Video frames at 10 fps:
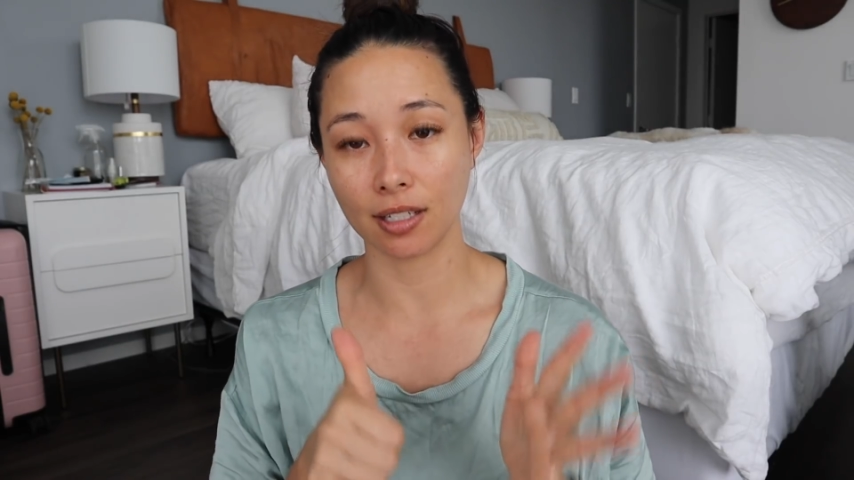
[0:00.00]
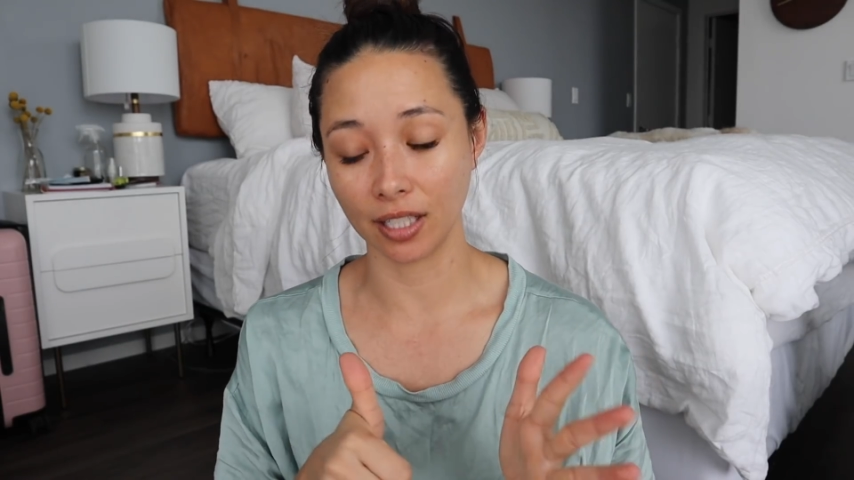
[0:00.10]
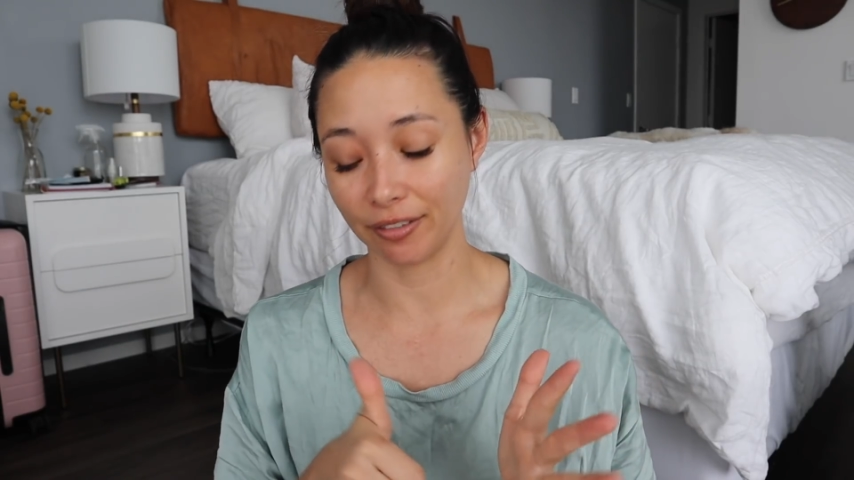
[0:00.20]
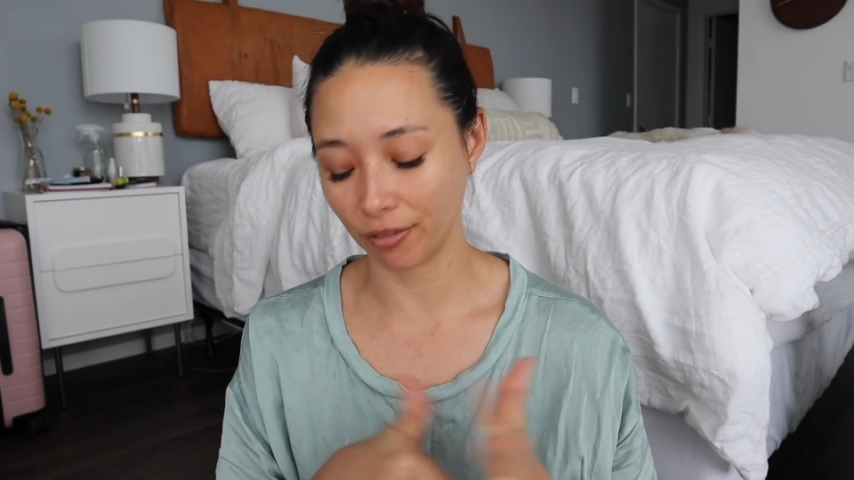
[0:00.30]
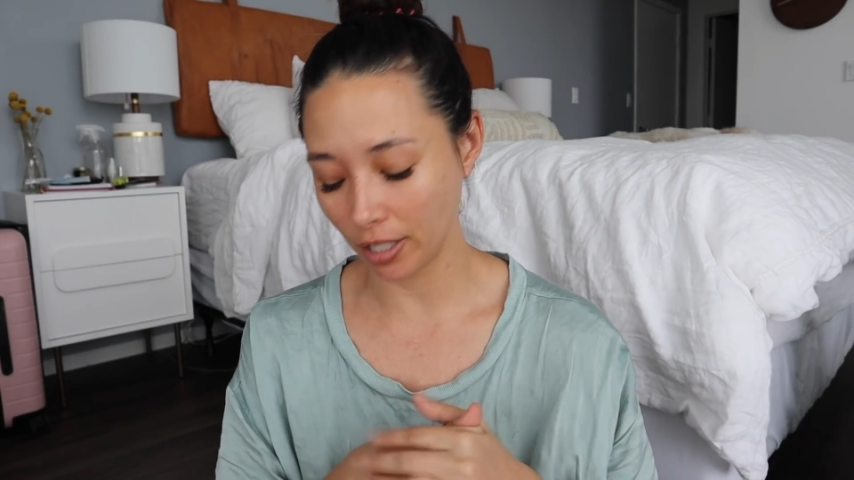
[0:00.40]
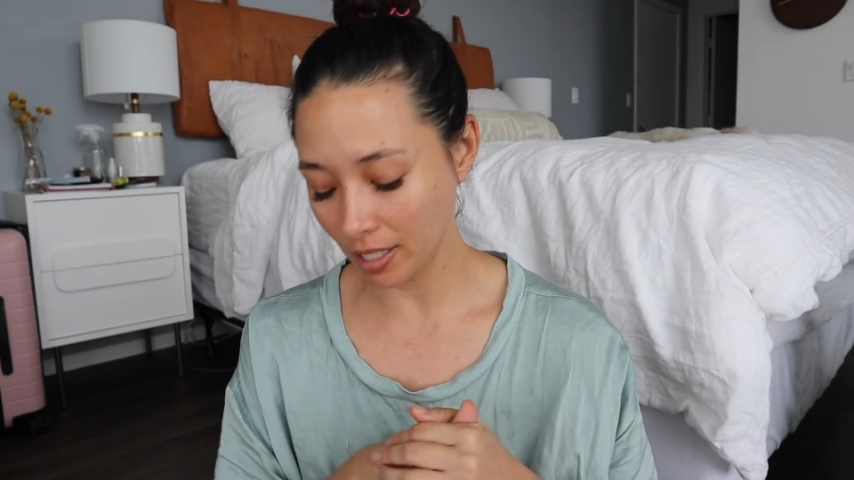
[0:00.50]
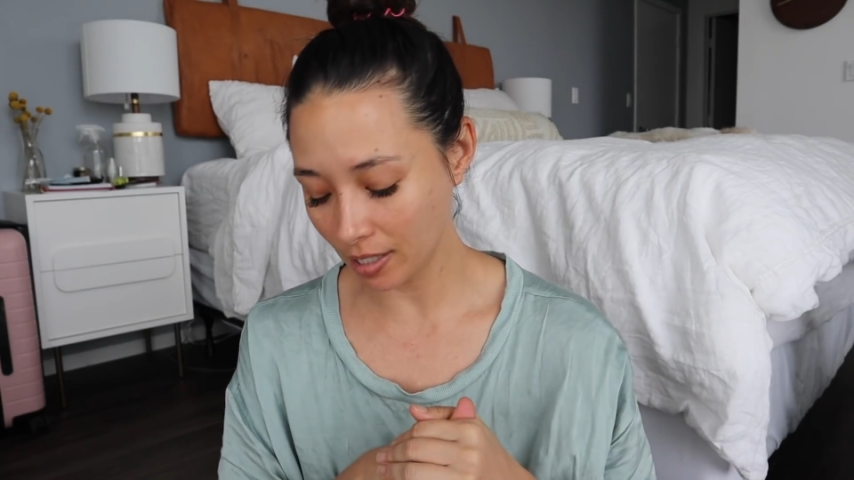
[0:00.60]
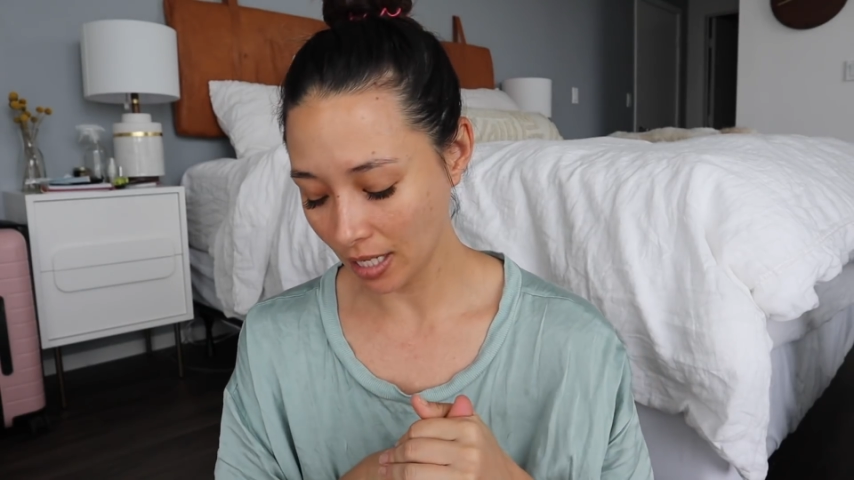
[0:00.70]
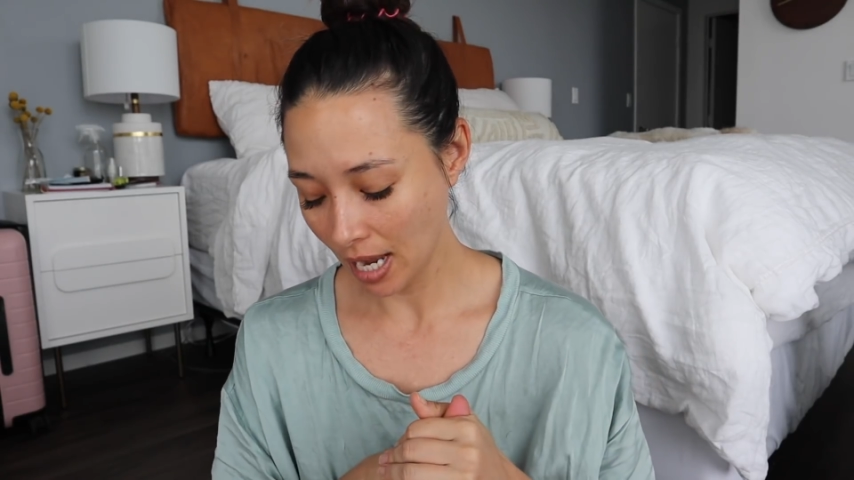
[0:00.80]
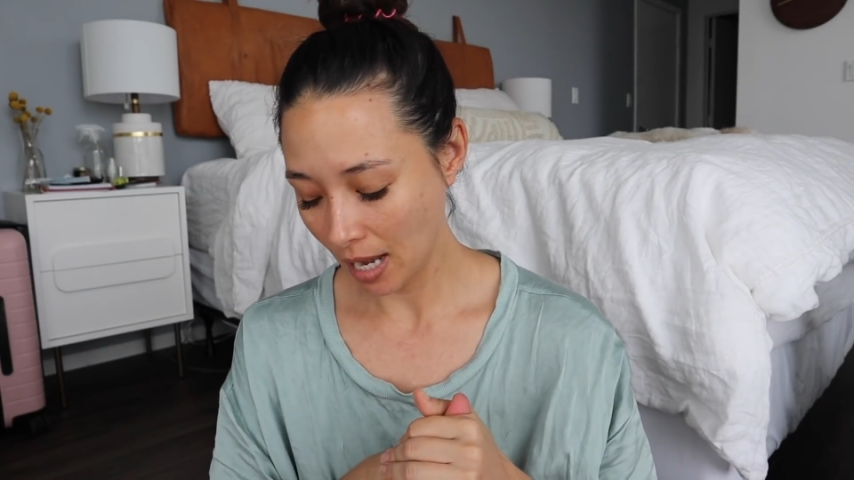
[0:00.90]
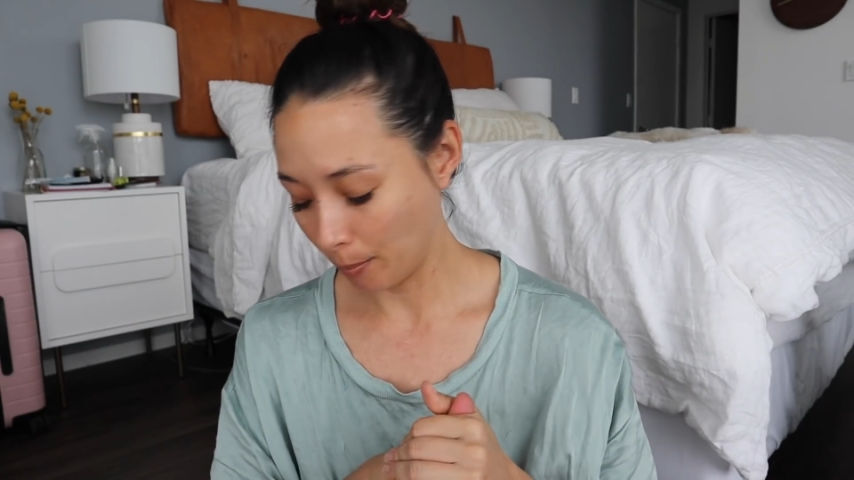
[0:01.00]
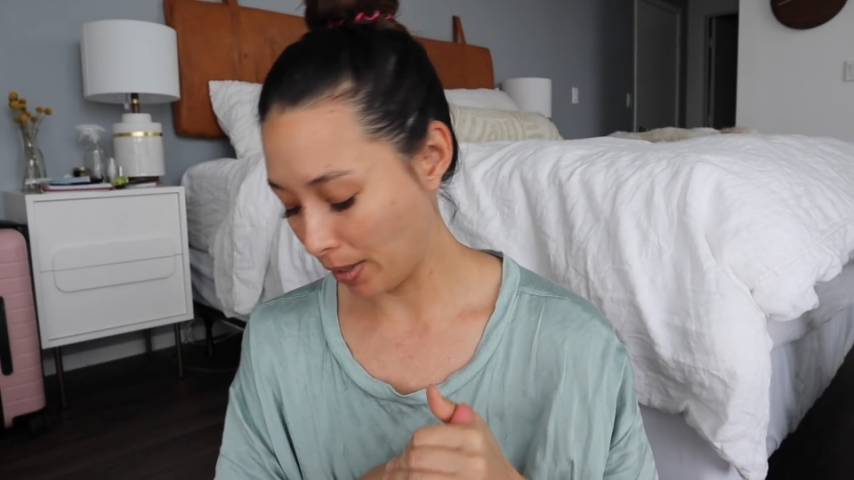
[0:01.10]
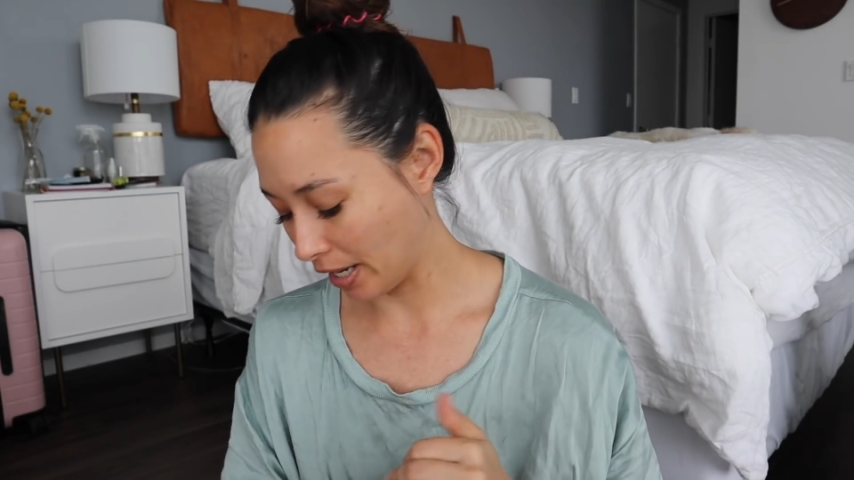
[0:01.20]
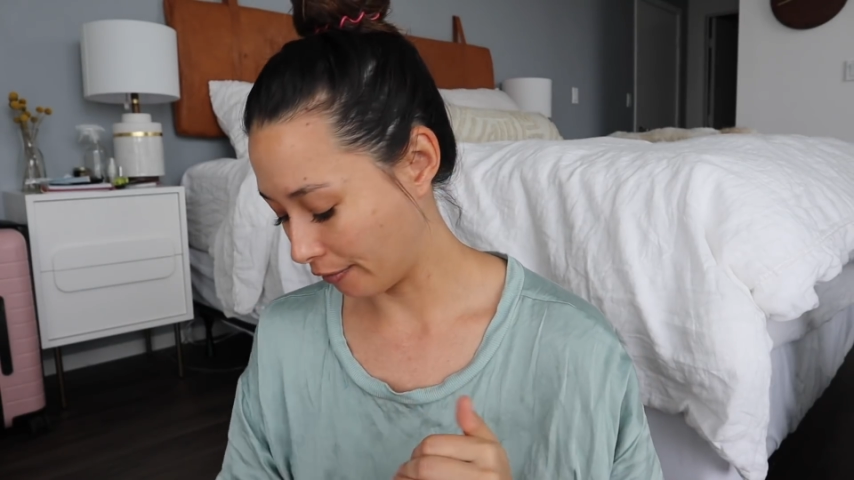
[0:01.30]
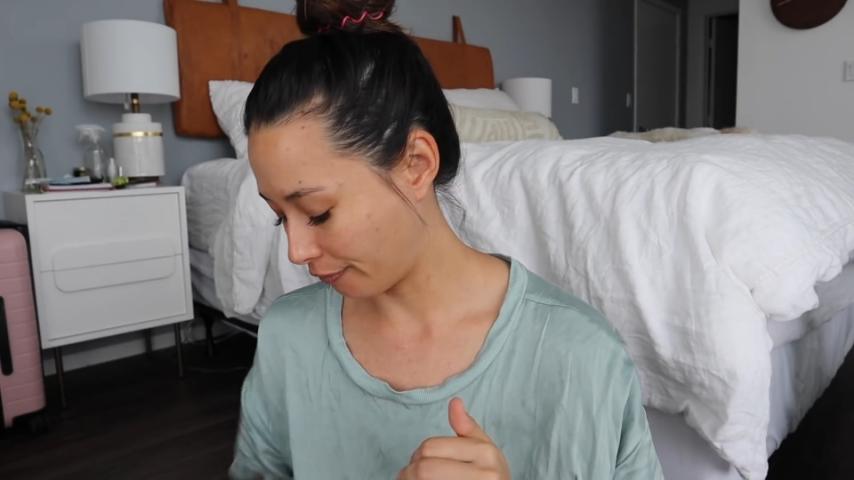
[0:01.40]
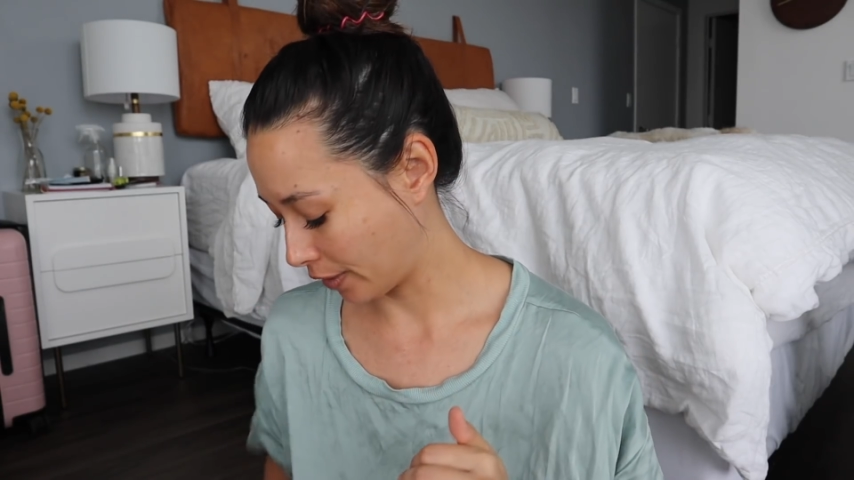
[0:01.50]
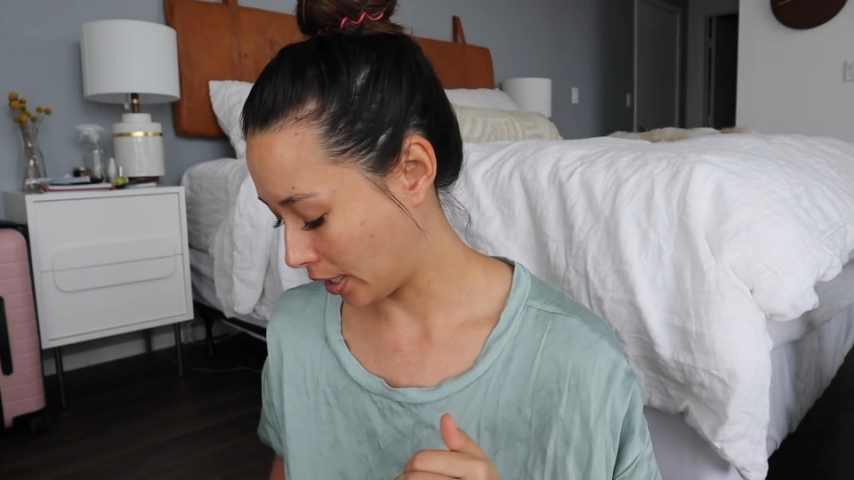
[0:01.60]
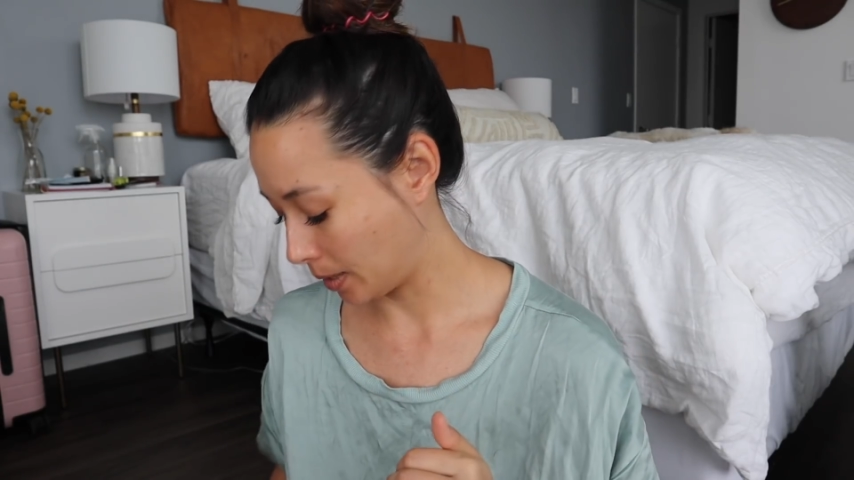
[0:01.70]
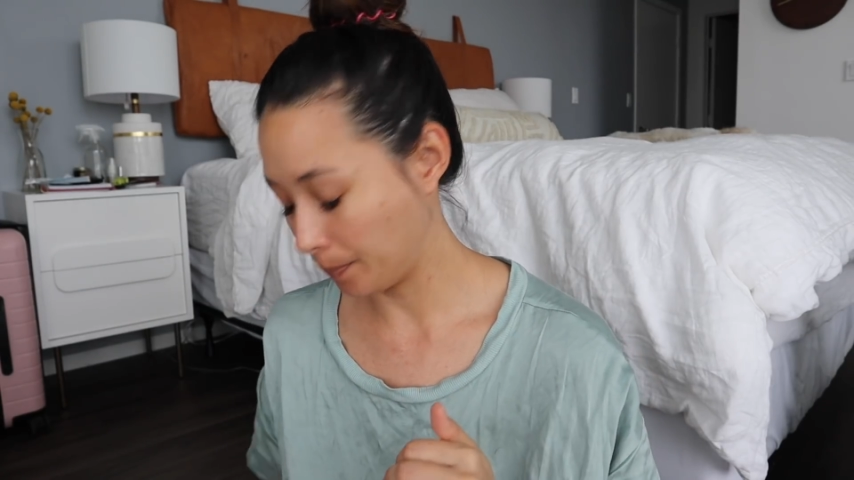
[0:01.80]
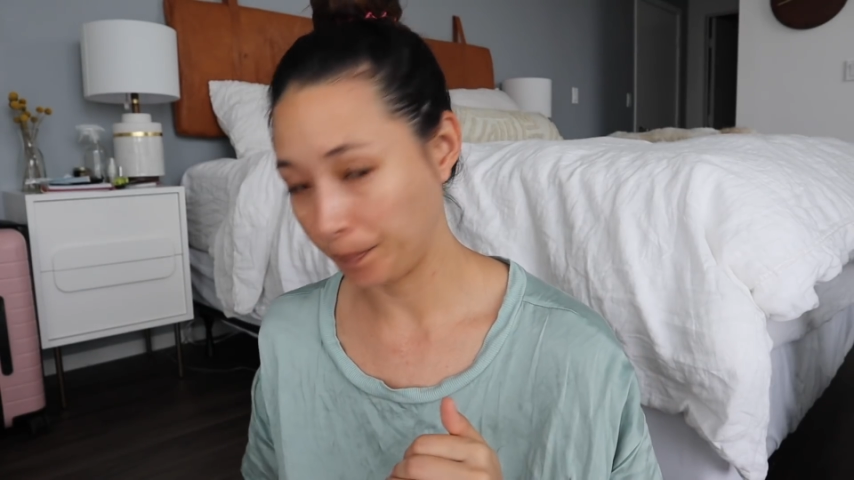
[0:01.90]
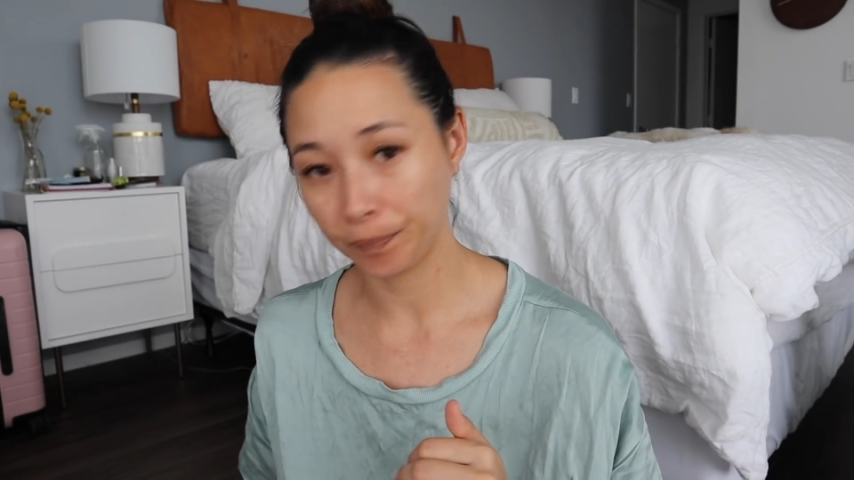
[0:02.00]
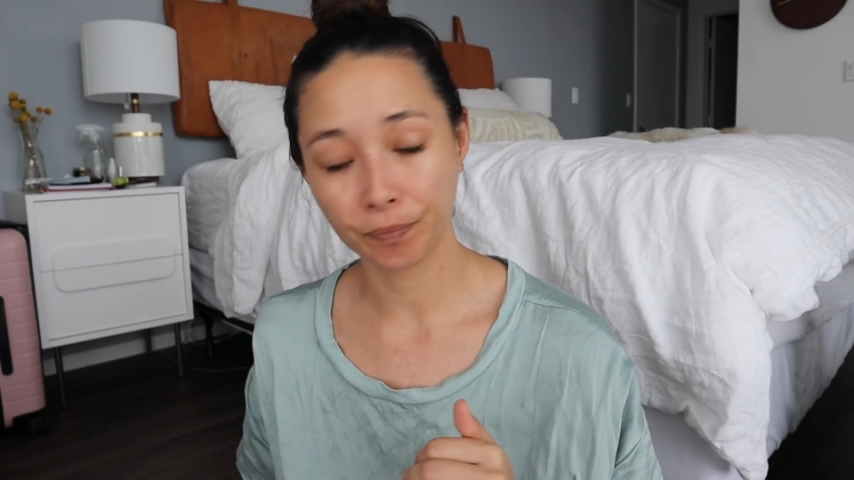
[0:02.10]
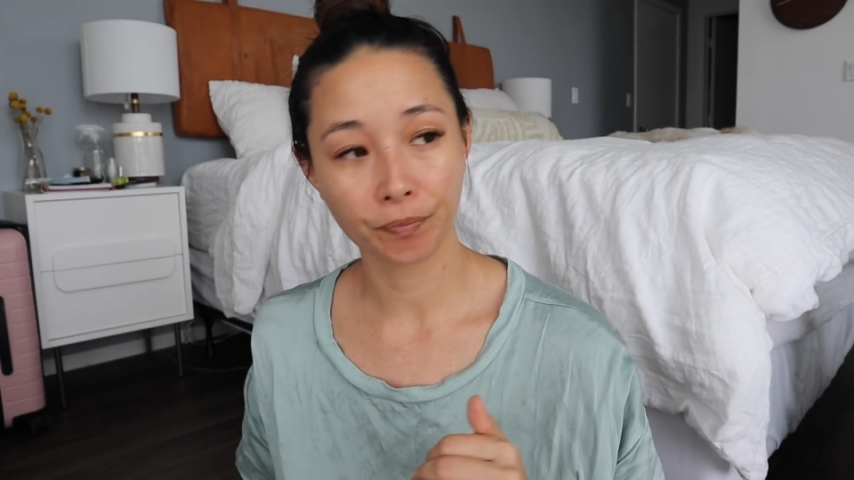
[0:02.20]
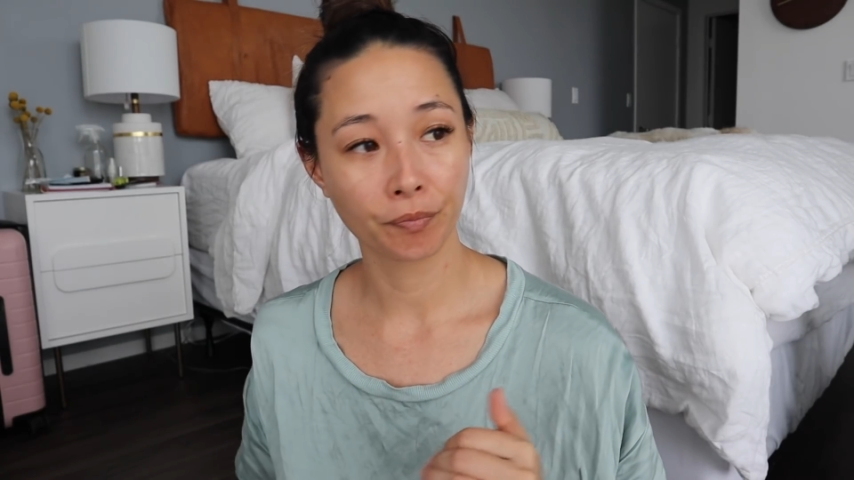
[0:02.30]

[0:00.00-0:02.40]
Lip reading: deliveries, but from